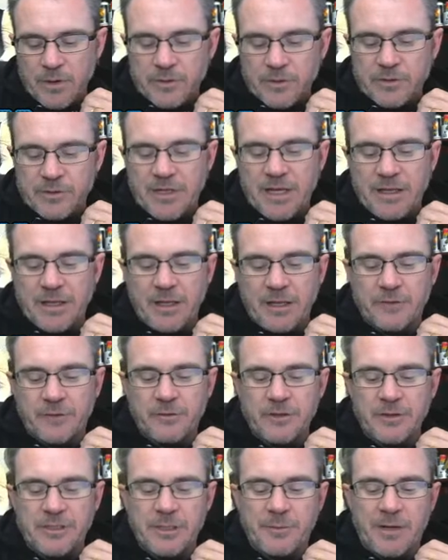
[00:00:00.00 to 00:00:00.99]
So yeah, the
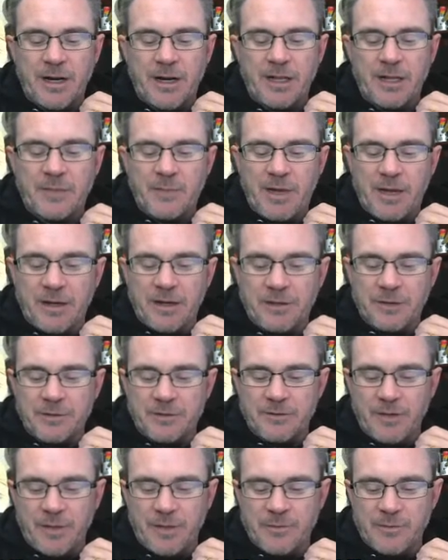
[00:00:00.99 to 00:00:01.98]
electricity went out at the beginning of the
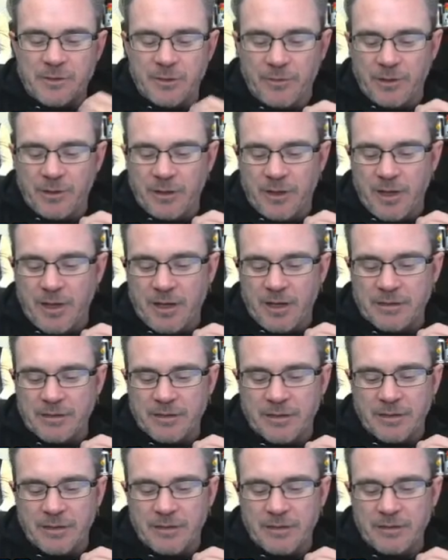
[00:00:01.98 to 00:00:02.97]
stream, so we lost
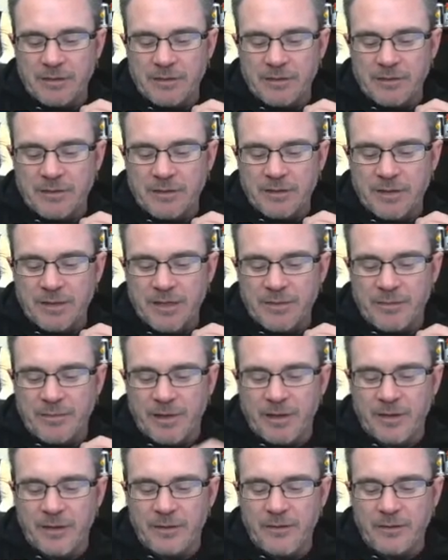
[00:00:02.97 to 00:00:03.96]
it. Oh, come
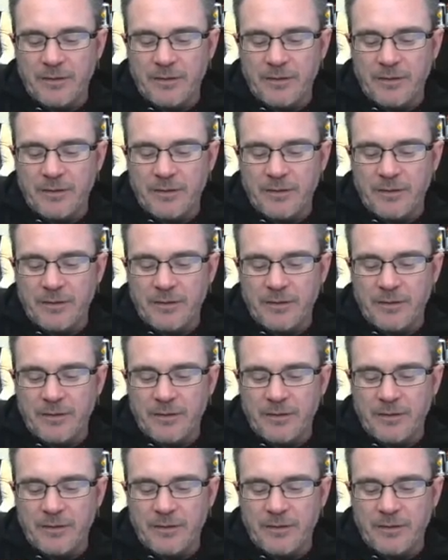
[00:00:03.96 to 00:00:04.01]
on.